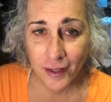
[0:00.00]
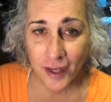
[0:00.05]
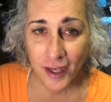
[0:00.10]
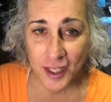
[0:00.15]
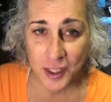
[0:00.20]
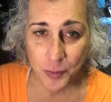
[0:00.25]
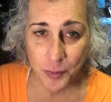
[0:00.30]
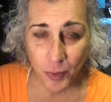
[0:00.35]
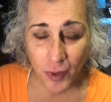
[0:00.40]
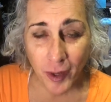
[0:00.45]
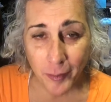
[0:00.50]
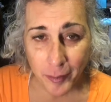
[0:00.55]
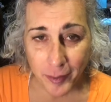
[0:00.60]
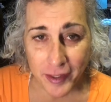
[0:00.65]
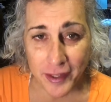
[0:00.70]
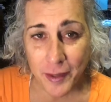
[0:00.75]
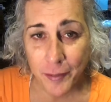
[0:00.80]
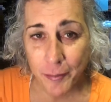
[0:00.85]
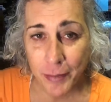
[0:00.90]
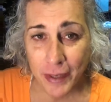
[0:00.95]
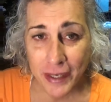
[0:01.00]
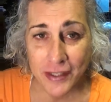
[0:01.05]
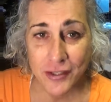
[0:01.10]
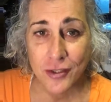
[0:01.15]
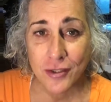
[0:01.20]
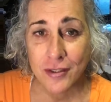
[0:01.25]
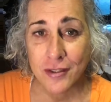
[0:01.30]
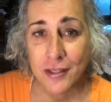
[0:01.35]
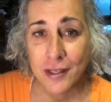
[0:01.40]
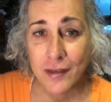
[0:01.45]
it's probably the
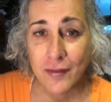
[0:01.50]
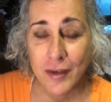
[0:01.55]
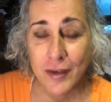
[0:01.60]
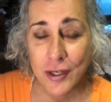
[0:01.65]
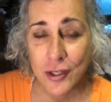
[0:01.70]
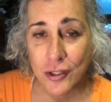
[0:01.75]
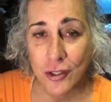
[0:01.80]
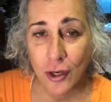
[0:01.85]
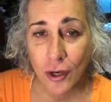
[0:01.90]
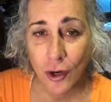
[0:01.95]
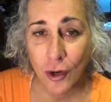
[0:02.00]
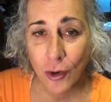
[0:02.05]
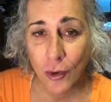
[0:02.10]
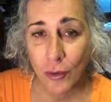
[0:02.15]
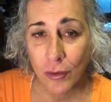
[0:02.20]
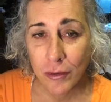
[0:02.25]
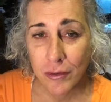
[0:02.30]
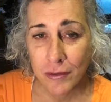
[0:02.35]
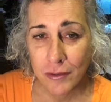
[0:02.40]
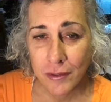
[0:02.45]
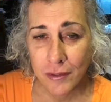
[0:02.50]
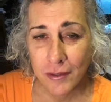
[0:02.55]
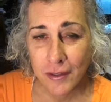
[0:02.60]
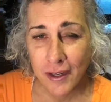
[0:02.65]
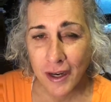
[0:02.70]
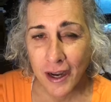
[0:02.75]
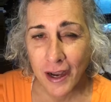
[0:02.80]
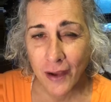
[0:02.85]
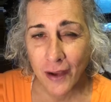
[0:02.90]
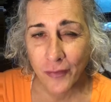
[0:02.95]
best TV show
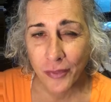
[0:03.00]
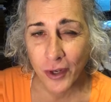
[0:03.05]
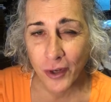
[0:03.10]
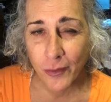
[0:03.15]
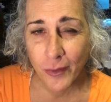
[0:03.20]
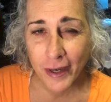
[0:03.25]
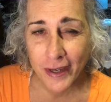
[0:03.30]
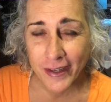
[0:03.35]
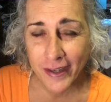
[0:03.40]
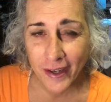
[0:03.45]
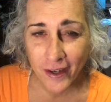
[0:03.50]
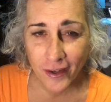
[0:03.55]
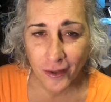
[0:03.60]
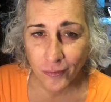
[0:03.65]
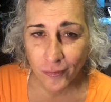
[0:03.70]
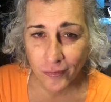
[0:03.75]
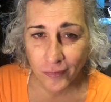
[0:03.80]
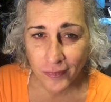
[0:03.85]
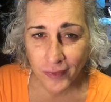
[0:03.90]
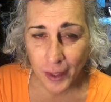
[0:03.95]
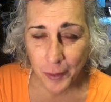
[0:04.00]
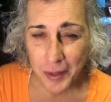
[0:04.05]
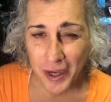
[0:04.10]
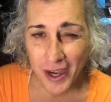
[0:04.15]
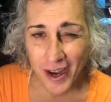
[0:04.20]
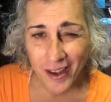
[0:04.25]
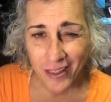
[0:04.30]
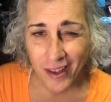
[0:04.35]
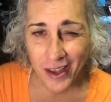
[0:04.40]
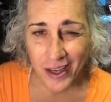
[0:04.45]
out there right now. I mean,
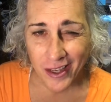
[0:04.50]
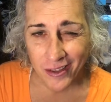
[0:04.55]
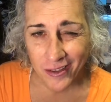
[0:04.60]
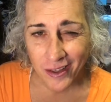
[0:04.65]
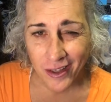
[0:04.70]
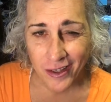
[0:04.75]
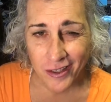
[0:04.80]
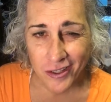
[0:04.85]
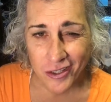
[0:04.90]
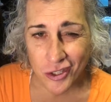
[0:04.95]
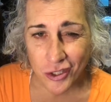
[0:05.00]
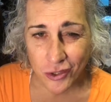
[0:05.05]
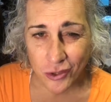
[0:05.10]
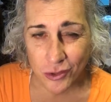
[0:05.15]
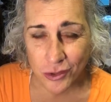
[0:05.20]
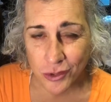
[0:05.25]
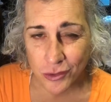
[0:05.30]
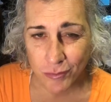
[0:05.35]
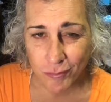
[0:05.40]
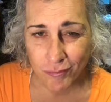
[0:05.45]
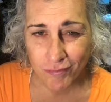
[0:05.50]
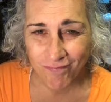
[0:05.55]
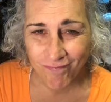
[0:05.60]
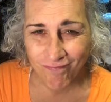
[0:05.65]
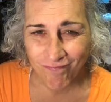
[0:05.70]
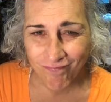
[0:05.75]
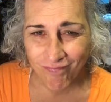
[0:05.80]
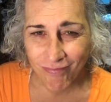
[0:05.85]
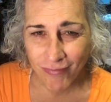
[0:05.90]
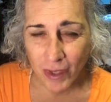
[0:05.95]
I like a lot of shows,
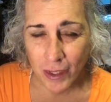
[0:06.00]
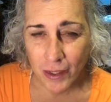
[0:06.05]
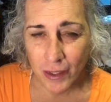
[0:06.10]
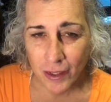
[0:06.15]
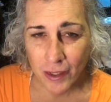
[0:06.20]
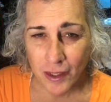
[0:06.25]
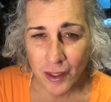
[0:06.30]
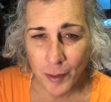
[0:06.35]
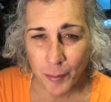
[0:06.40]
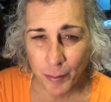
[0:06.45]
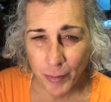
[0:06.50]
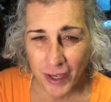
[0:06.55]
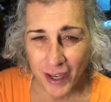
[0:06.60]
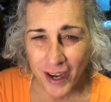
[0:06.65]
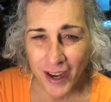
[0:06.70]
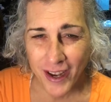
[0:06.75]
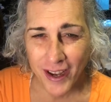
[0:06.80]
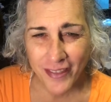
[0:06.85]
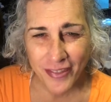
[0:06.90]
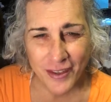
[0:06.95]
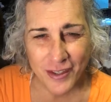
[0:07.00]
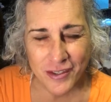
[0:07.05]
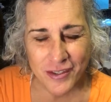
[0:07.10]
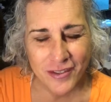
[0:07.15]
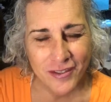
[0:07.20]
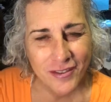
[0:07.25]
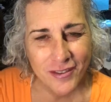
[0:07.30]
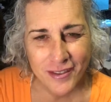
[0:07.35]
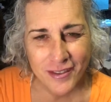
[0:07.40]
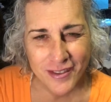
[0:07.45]
but
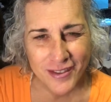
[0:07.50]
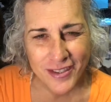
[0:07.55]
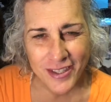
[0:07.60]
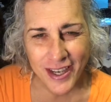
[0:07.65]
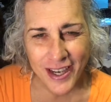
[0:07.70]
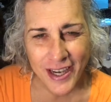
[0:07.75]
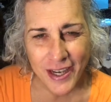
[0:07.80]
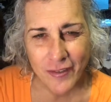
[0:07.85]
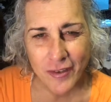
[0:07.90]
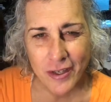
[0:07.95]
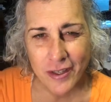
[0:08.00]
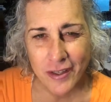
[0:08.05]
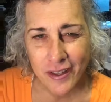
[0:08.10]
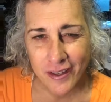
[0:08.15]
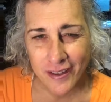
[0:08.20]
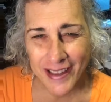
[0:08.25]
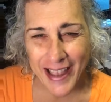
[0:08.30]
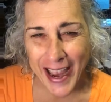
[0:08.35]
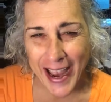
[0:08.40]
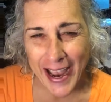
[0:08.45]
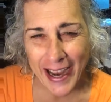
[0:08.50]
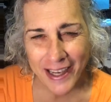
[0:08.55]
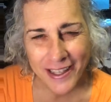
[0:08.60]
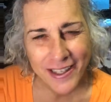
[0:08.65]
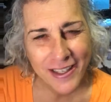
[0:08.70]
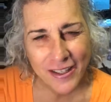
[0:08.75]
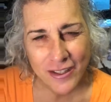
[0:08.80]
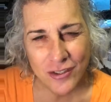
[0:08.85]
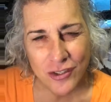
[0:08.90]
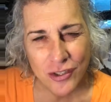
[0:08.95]
it's got everything, and
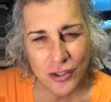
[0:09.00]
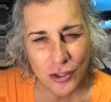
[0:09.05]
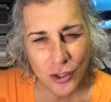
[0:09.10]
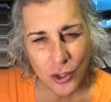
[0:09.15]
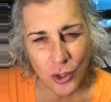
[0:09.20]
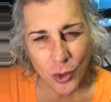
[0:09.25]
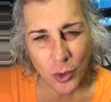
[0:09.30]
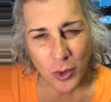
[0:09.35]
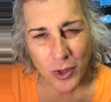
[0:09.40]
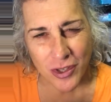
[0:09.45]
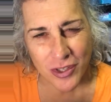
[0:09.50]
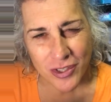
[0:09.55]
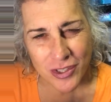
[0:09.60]
acting is so